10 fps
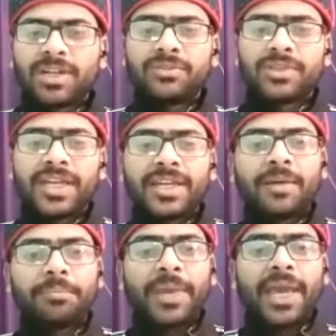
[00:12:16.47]
but they
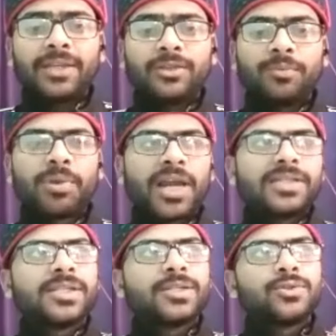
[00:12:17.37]
compare your
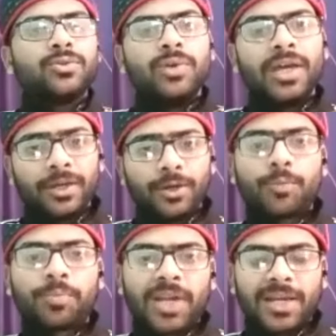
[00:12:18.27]
prices to
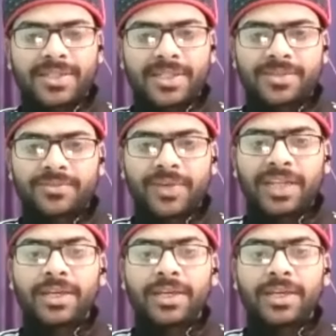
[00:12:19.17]
group classes. Where